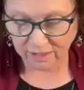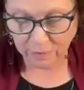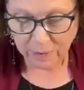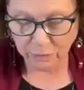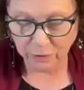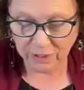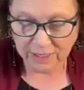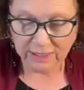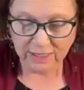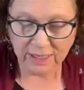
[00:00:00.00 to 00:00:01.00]
when I put
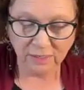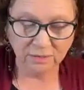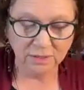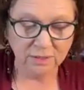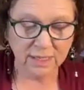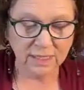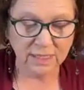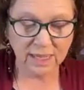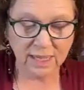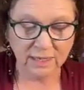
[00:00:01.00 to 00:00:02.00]
things down like
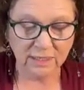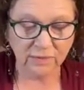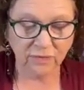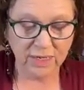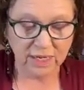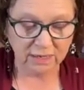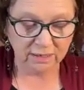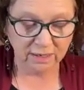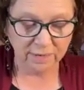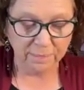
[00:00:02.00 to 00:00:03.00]
that, it's funny.
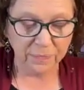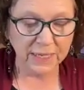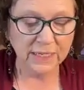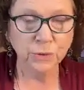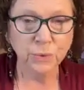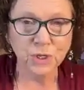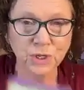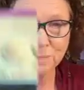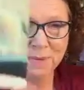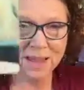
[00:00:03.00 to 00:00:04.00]

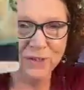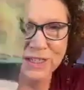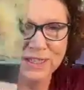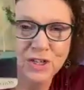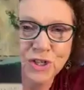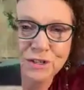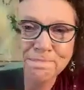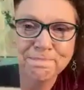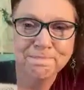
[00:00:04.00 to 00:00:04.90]
Intuition and manifestation.